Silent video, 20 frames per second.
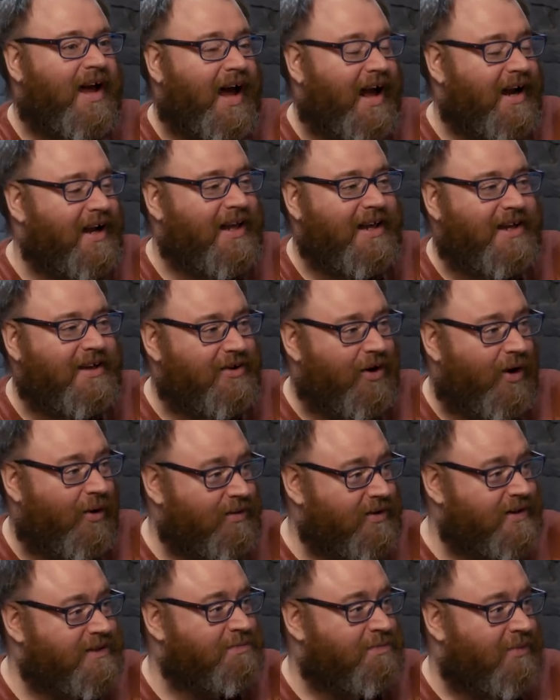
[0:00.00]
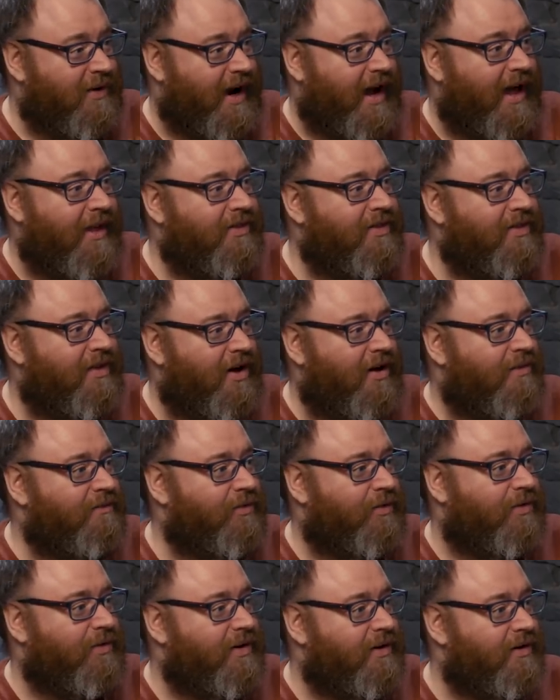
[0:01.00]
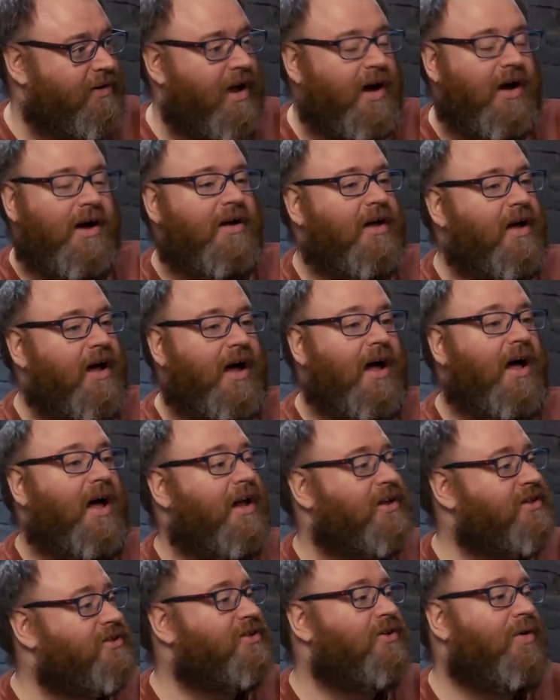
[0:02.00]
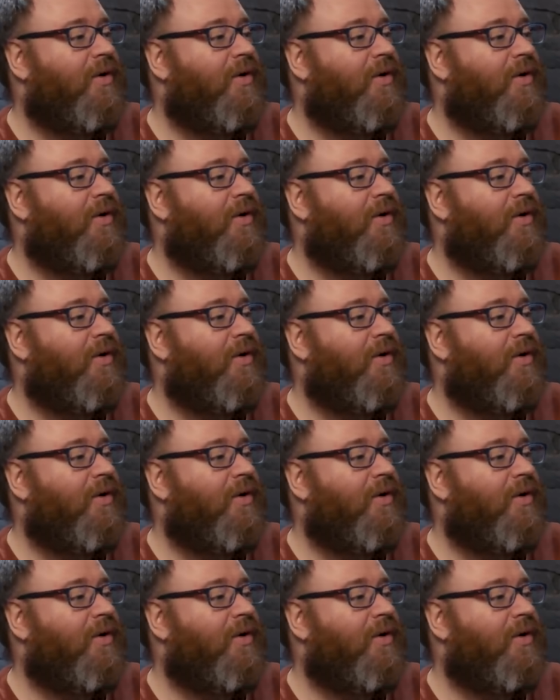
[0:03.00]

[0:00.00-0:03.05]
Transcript: and he can hold his breath for as